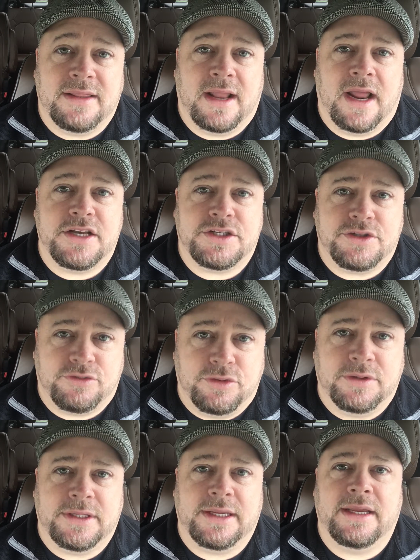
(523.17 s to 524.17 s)
that I
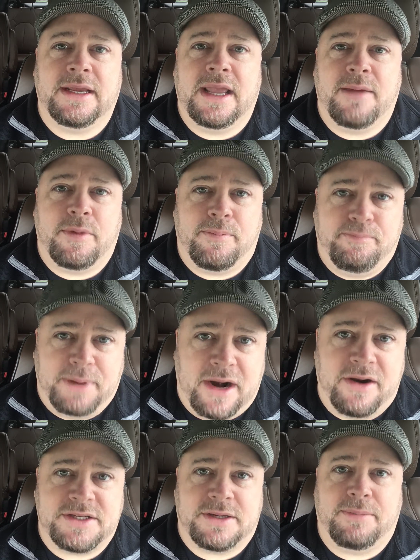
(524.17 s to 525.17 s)
truly am
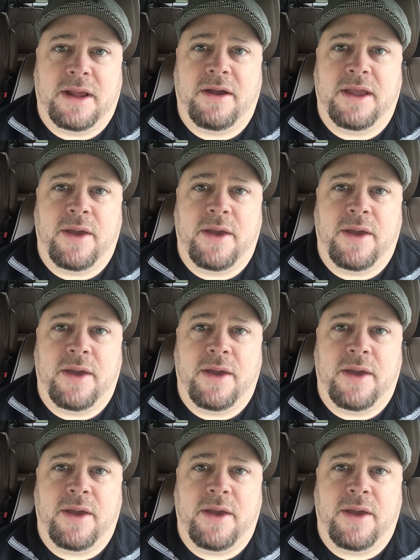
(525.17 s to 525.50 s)
embarrassed about